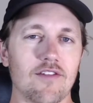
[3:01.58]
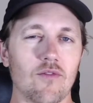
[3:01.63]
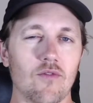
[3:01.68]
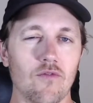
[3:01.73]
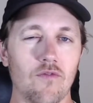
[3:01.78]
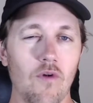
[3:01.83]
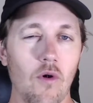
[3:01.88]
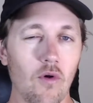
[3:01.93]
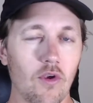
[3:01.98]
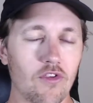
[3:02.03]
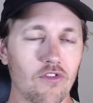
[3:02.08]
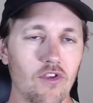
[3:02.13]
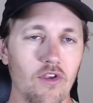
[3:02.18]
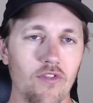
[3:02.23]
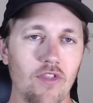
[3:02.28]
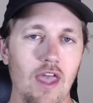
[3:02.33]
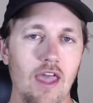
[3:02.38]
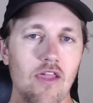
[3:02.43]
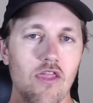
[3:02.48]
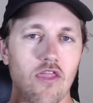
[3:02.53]
focus on
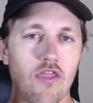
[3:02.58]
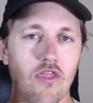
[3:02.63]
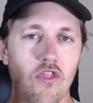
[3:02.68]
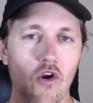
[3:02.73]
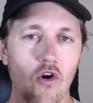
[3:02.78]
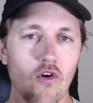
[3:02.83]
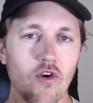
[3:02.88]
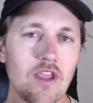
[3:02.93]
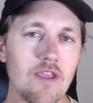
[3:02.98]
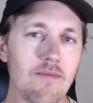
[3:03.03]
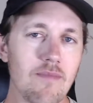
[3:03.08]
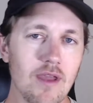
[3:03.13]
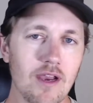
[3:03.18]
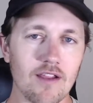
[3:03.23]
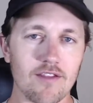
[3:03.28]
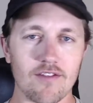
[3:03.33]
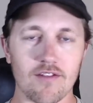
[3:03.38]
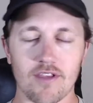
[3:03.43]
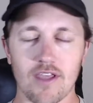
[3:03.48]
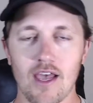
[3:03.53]
that 30
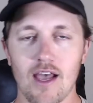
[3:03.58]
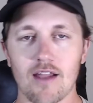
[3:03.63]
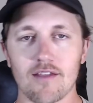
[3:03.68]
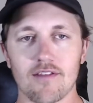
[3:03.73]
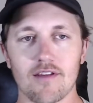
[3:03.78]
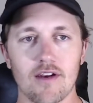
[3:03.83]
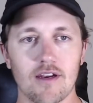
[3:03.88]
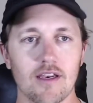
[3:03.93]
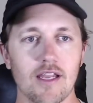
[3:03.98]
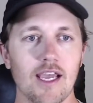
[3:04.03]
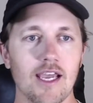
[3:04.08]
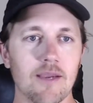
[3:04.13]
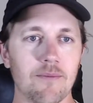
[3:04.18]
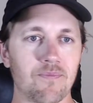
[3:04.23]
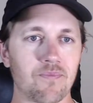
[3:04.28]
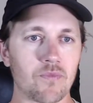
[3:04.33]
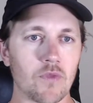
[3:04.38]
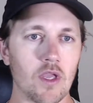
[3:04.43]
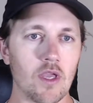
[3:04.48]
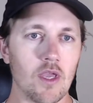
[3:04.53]
minutes of content a day.
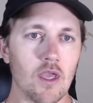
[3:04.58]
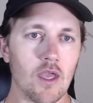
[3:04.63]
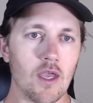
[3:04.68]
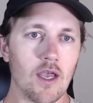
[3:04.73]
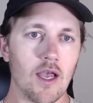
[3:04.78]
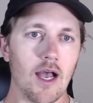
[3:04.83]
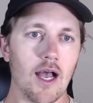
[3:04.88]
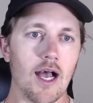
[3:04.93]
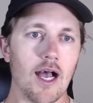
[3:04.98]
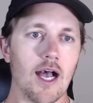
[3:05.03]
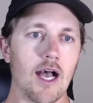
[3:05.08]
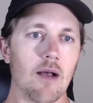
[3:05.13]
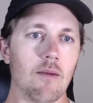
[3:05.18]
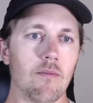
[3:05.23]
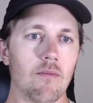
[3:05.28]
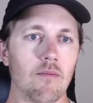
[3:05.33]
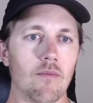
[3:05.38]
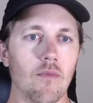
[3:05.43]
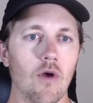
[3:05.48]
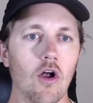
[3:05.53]

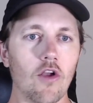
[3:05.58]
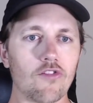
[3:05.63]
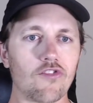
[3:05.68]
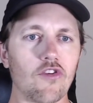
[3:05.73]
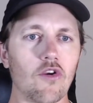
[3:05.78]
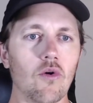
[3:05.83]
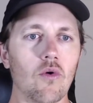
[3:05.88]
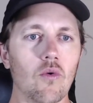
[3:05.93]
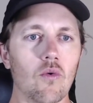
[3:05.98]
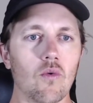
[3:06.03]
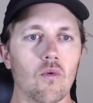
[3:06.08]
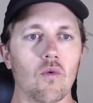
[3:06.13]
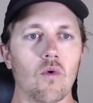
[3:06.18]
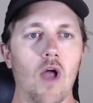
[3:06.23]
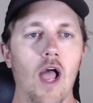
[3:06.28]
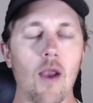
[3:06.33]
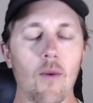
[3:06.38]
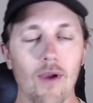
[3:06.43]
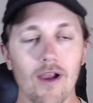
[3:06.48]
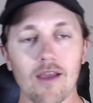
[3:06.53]
Also,
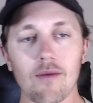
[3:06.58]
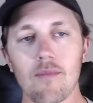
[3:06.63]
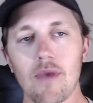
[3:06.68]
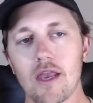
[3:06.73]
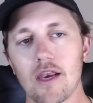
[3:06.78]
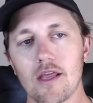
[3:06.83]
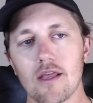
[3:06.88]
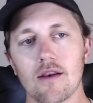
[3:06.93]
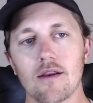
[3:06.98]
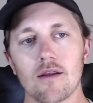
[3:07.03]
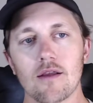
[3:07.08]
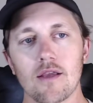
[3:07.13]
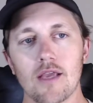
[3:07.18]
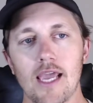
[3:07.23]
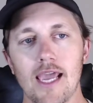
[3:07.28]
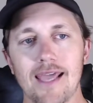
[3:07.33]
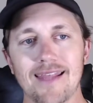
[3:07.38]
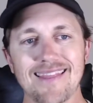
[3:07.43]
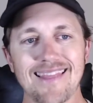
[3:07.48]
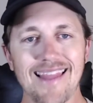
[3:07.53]
I recommended
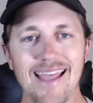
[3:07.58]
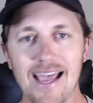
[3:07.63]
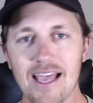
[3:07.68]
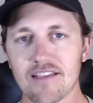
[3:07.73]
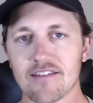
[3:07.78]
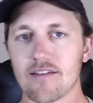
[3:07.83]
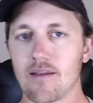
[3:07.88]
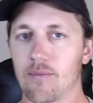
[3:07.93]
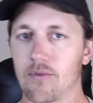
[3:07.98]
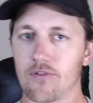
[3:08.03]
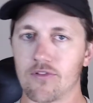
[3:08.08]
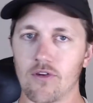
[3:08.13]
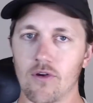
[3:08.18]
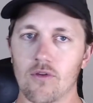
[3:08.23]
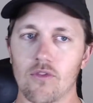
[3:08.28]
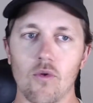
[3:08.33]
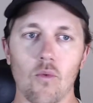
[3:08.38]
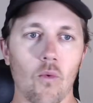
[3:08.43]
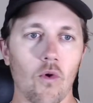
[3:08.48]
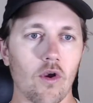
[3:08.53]
in last
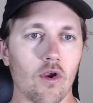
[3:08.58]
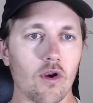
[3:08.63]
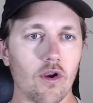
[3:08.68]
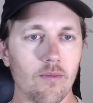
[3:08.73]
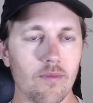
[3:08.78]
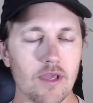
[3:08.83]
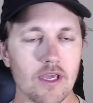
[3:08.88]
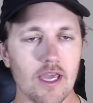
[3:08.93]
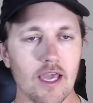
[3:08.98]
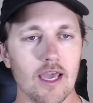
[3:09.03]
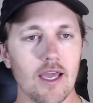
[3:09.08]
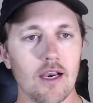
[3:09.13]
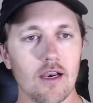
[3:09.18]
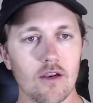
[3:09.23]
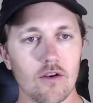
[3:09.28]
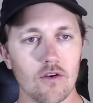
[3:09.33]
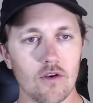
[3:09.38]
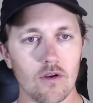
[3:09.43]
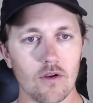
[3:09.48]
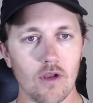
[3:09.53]
episode that we're going to
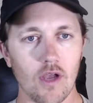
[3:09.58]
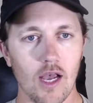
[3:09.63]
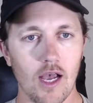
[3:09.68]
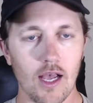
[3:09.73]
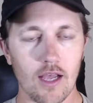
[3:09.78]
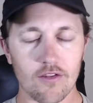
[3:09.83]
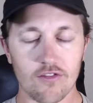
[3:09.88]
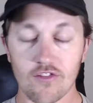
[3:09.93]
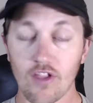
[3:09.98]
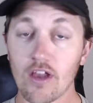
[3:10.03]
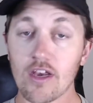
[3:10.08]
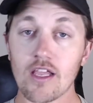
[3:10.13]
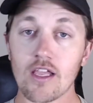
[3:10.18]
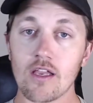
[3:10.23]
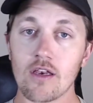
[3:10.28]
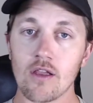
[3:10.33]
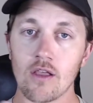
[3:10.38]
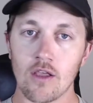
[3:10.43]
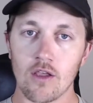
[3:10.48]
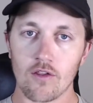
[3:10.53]
begin
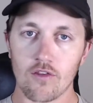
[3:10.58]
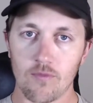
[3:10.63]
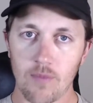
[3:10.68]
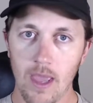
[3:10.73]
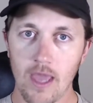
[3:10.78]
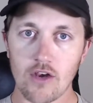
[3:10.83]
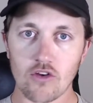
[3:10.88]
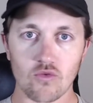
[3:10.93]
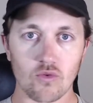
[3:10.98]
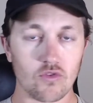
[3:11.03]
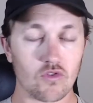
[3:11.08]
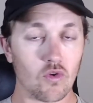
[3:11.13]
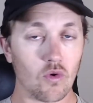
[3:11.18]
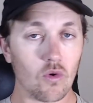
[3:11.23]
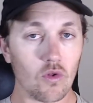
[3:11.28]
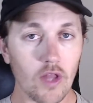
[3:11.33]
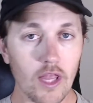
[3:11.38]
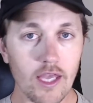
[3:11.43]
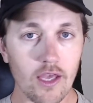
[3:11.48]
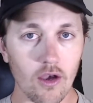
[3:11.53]
studying Spanish with
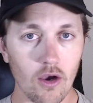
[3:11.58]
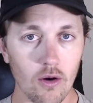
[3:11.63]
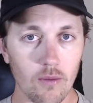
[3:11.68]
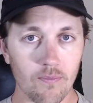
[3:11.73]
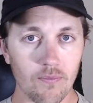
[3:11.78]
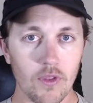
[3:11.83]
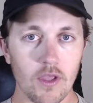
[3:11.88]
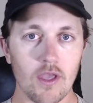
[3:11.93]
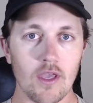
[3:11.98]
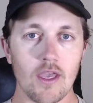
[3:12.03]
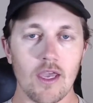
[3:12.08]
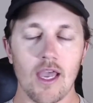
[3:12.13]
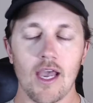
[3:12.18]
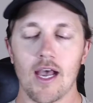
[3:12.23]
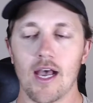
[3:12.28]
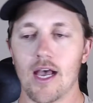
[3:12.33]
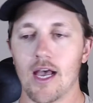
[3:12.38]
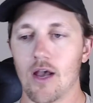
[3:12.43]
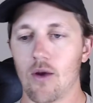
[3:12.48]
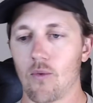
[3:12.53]
Duolingo.
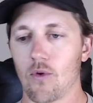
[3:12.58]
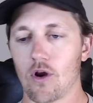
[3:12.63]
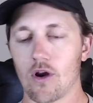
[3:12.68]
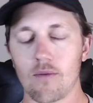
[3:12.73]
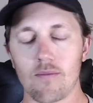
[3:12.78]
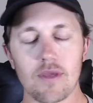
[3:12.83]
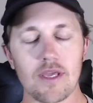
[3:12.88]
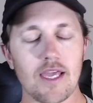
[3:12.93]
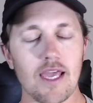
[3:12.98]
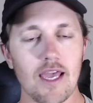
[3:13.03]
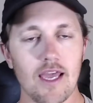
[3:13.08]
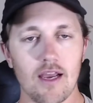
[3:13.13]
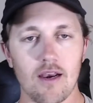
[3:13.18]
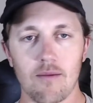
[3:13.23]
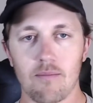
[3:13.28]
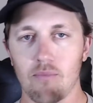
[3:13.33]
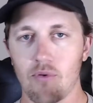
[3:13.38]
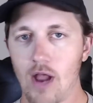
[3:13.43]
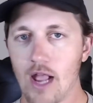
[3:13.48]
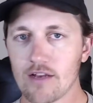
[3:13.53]
We're going to begin
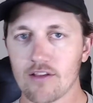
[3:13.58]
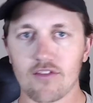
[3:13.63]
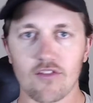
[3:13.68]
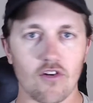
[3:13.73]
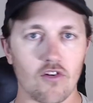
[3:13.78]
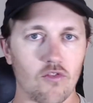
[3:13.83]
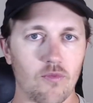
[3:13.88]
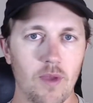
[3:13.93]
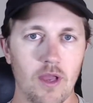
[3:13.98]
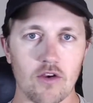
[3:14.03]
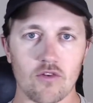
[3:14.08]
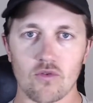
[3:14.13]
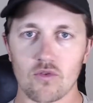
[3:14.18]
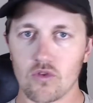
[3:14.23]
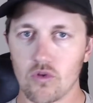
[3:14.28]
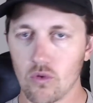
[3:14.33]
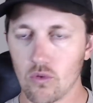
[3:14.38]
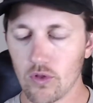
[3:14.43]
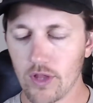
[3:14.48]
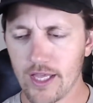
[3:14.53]
practicing our Spanish with
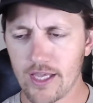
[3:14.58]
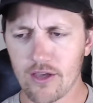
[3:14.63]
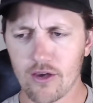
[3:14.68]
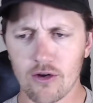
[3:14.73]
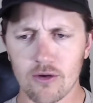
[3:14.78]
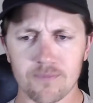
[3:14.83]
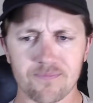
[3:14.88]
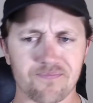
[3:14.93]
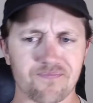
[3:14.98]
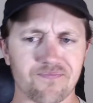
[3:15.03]
Duolingo.